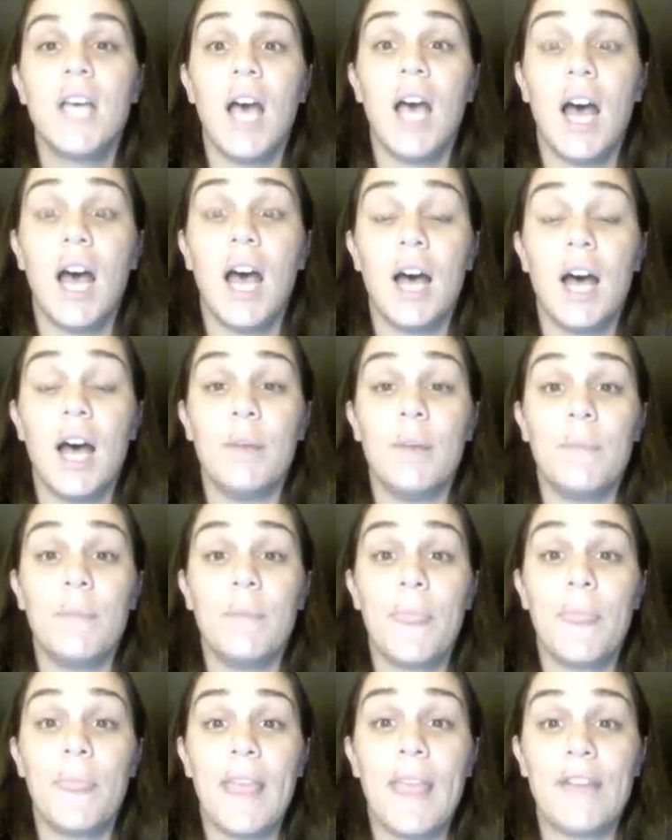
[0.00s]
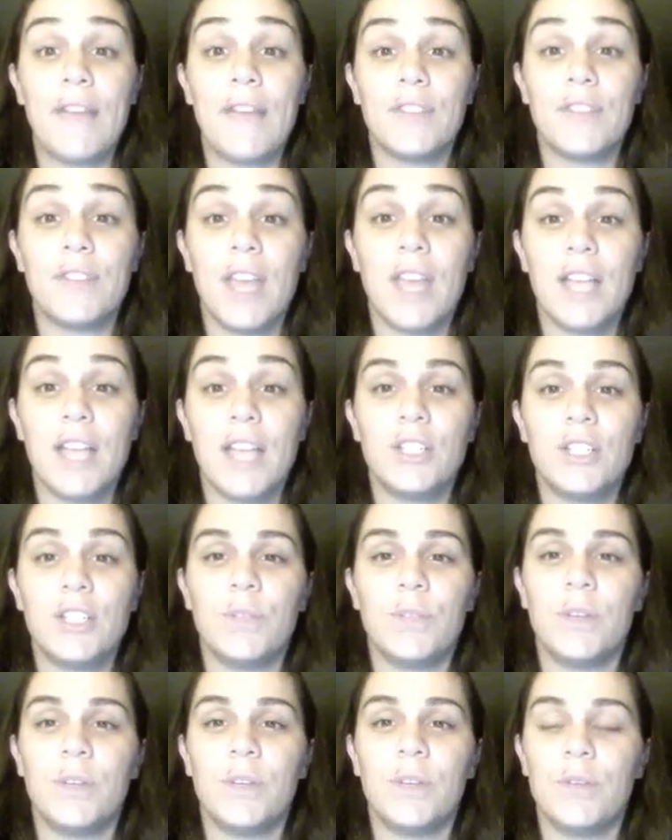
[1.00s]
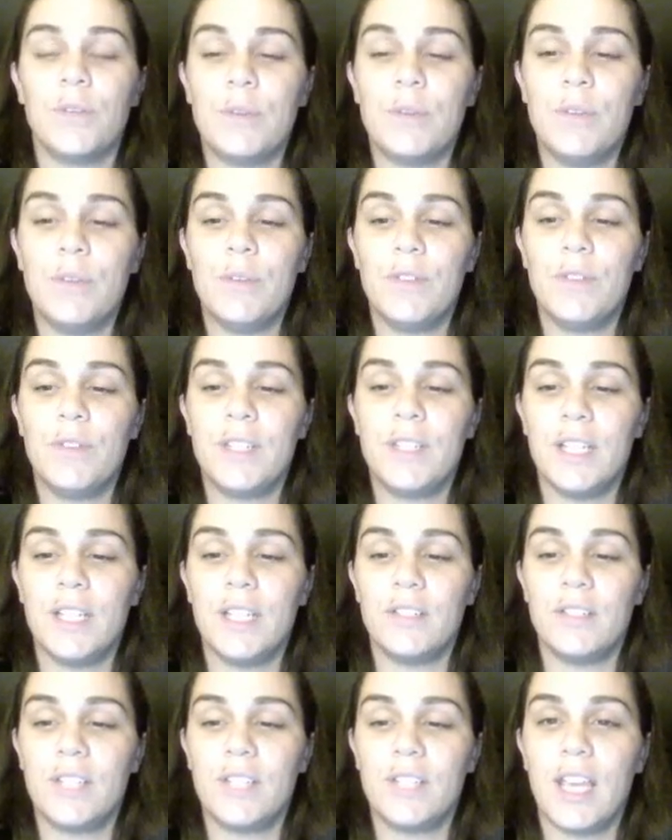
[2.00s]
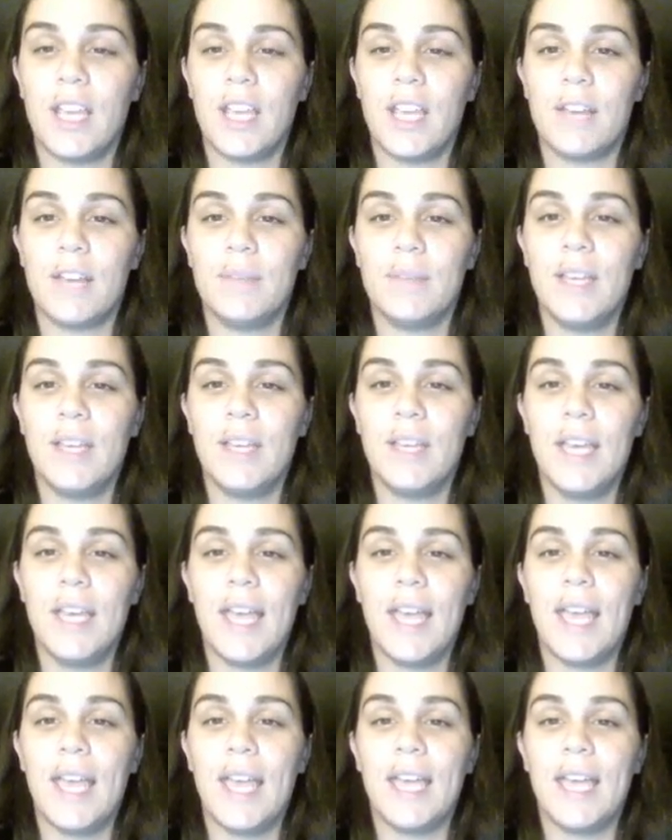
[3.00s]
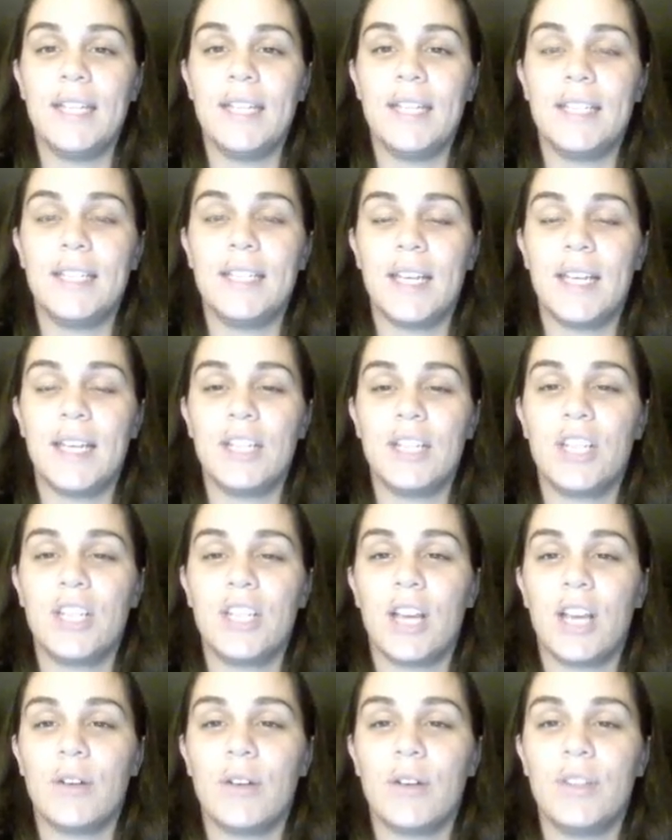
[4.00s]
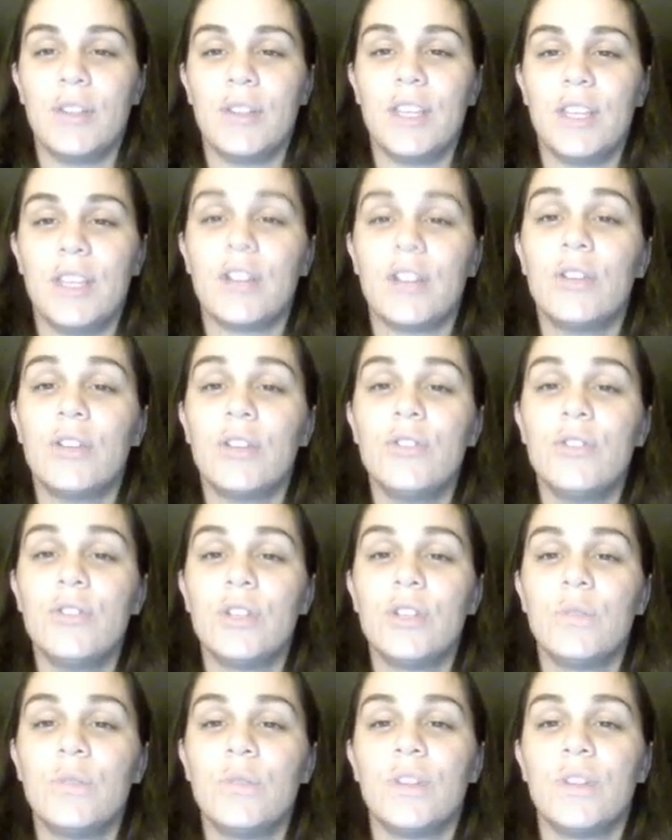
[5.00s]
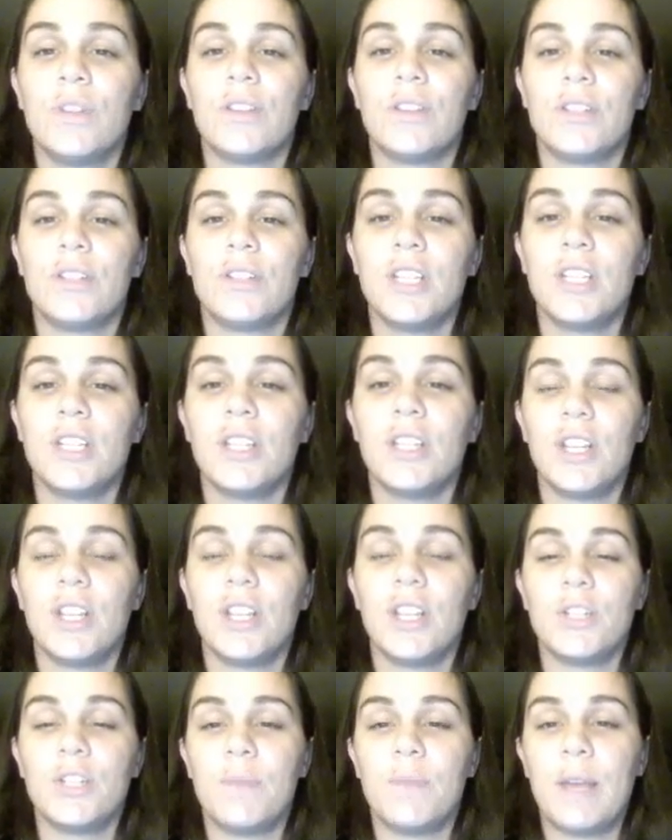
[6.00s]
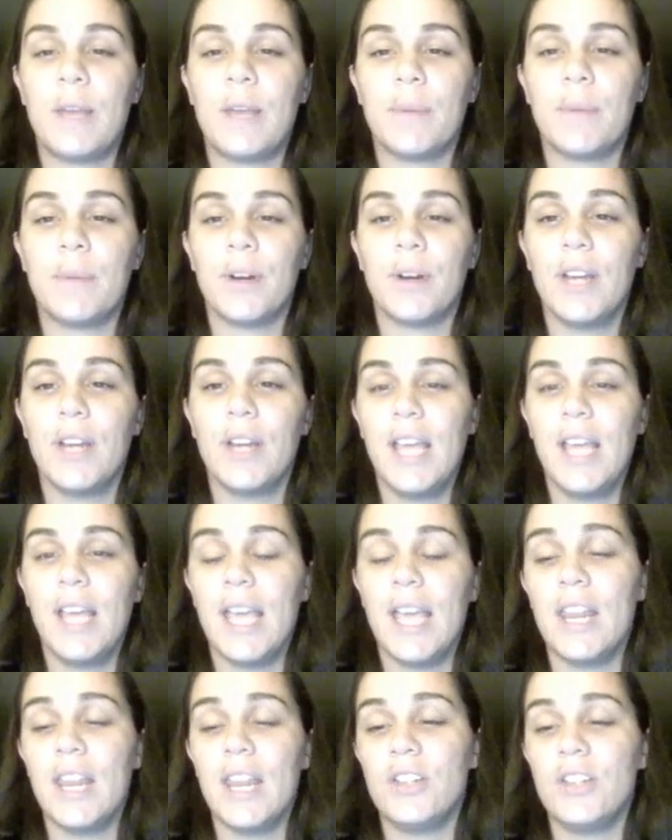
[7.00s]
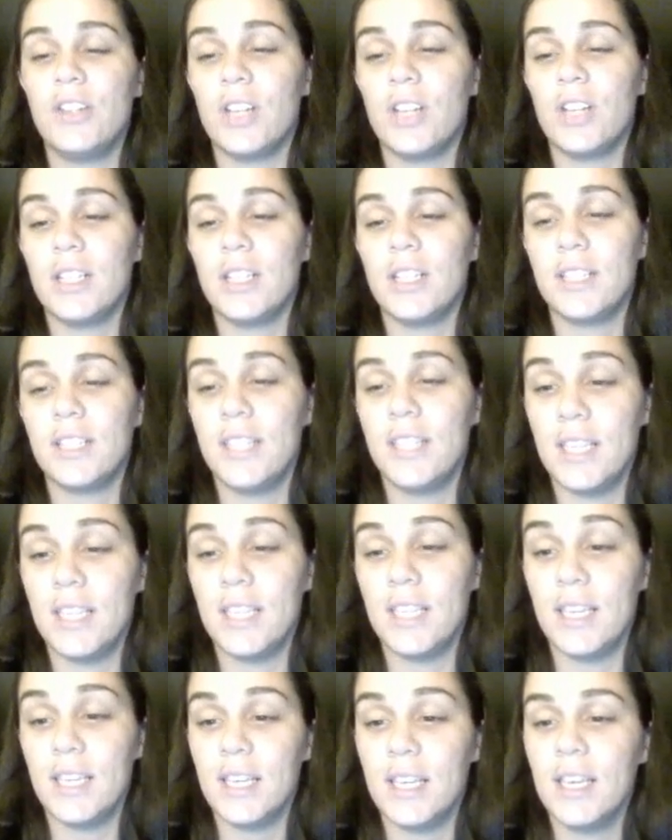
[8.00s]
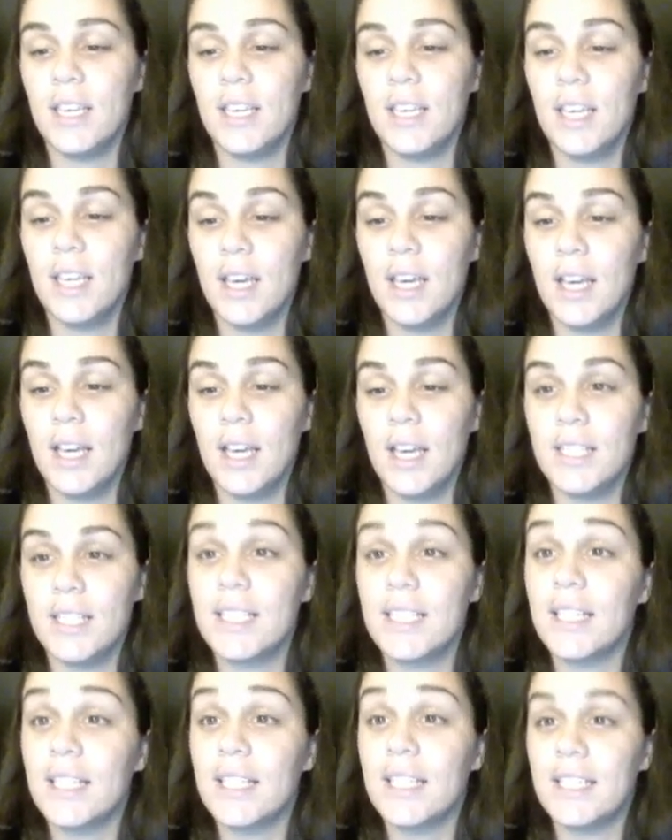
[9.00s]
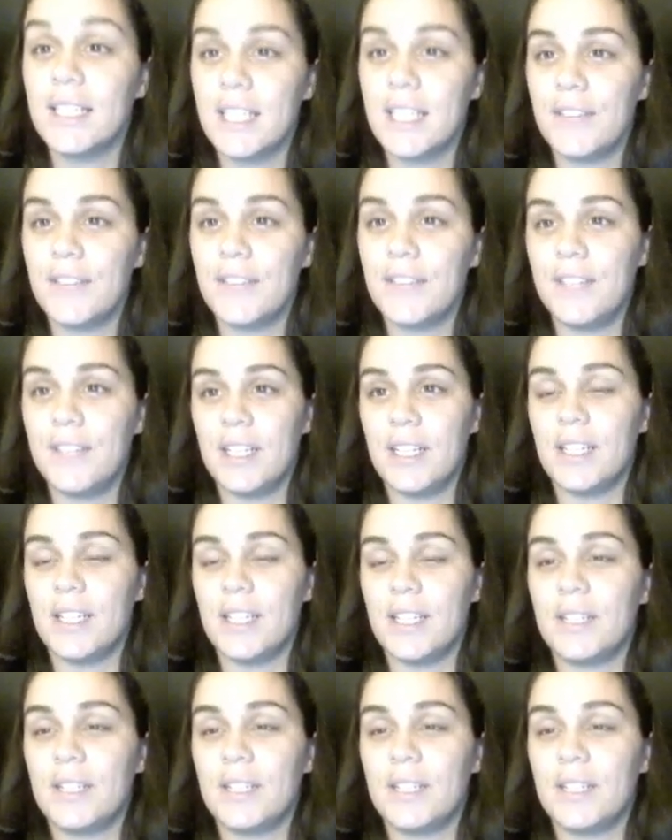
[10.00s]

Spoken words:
After that, you would remove the dental dam and check the occlusion with articulation paper and adjust the sealant if needed.